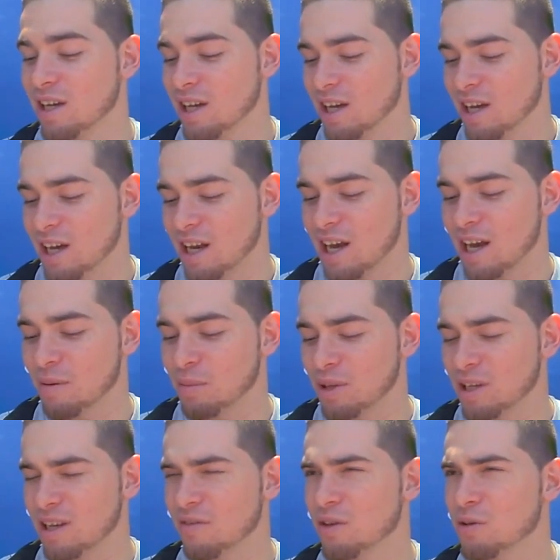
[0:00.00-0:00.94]
And I
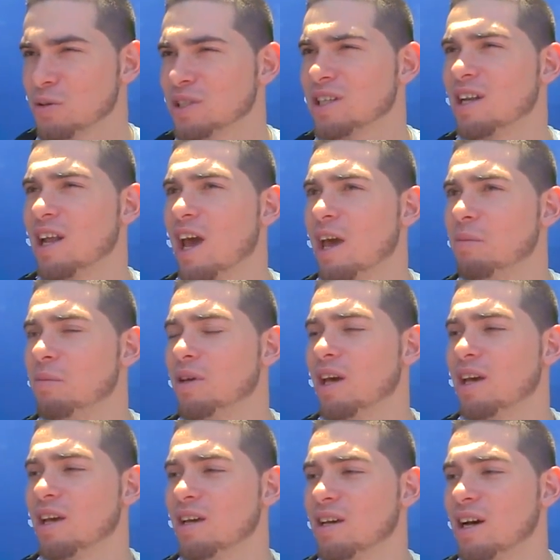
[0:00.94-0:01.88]
believe it was in the
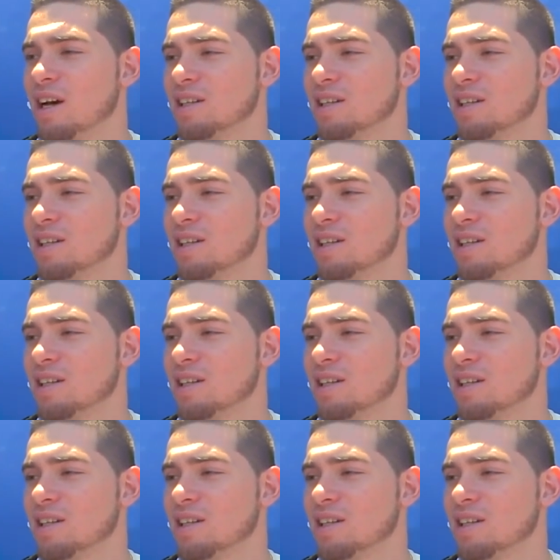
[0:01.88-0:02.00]
ABA.